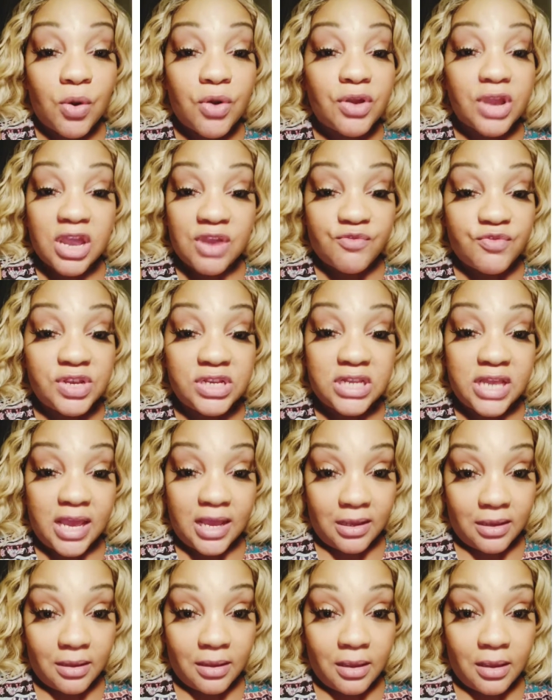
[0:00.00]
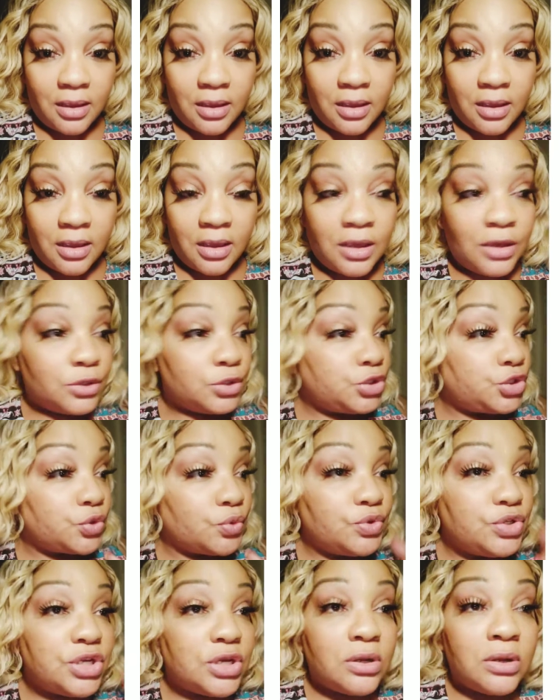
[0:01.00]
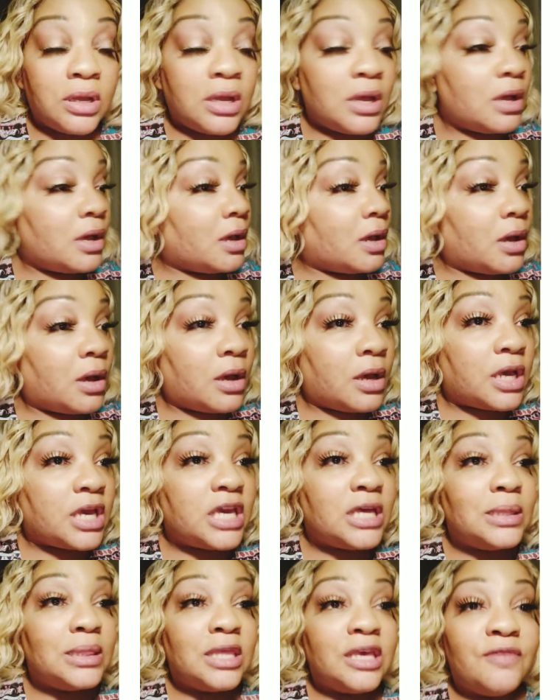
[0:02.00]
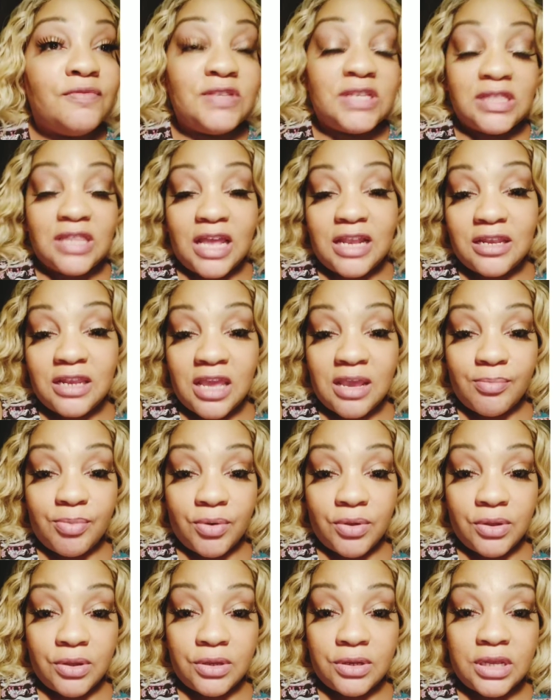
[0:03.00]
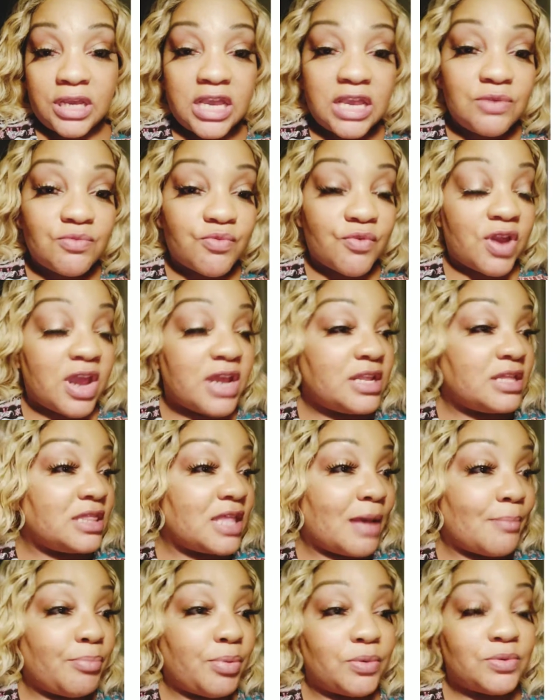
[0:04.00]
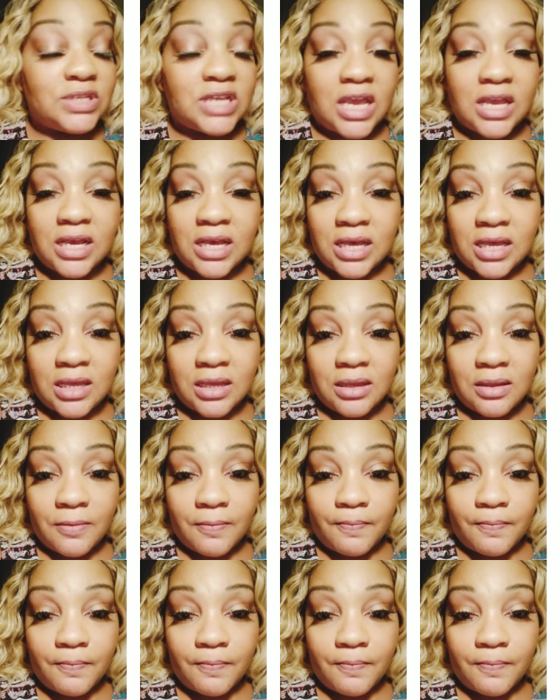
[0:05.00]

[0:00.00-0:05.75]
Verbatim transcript: work every day. Junior, he lived in that neighborhood. He ran in that bodega